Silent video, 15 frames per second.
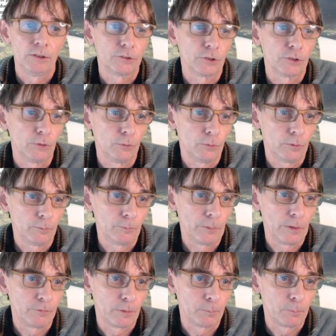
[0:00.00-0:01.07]
So
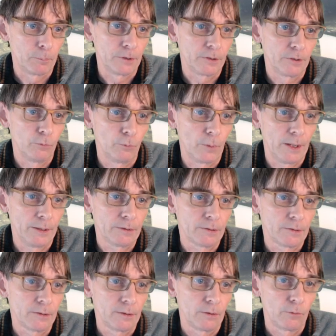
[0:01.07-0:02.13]
if I put it in
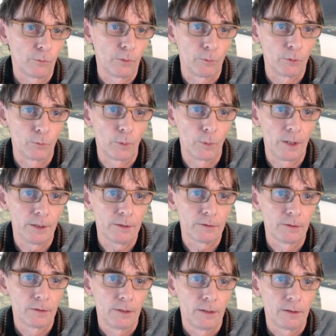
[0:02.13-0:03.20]
white, I want white,